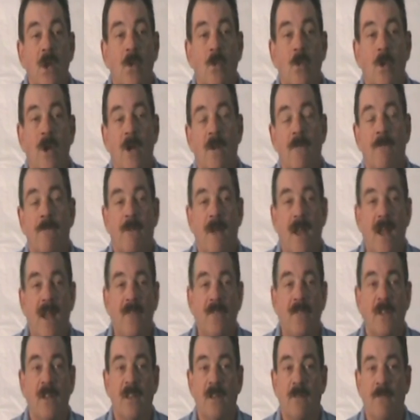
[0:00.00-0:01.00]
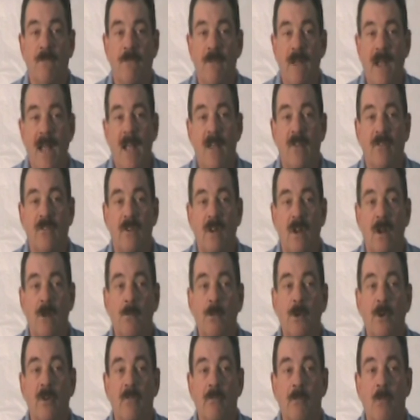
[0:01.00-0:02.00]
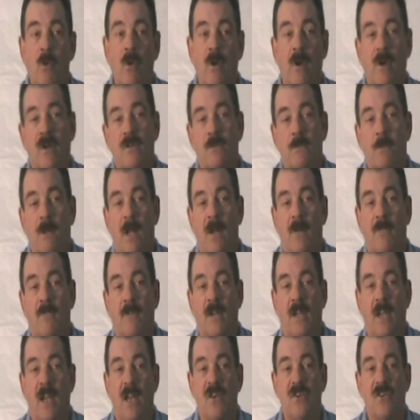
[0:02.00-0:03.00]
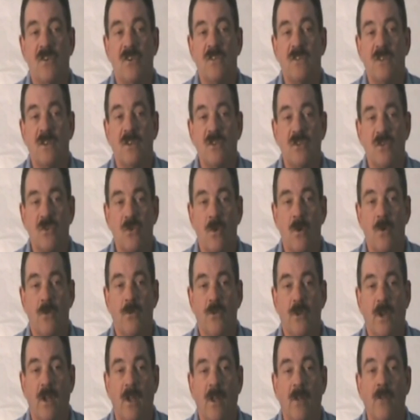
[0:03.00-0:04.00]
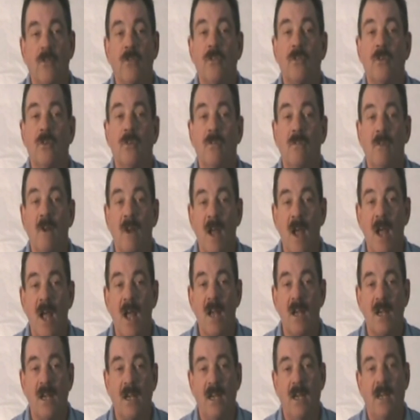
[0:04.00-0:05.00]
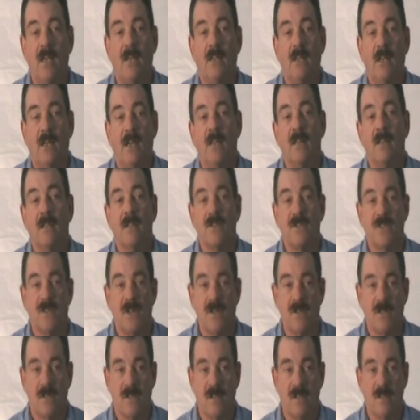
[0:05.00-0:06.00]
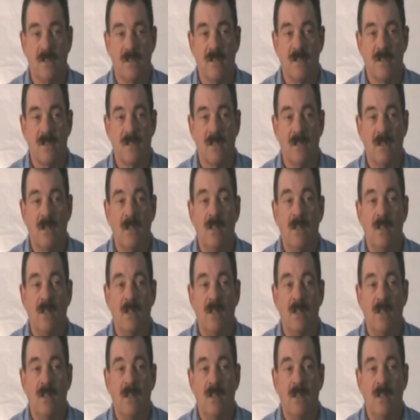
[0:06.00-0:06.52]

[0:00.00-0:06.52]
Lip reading: We have found that the vast number of mortgage modifications and short sales do not need legal assistance,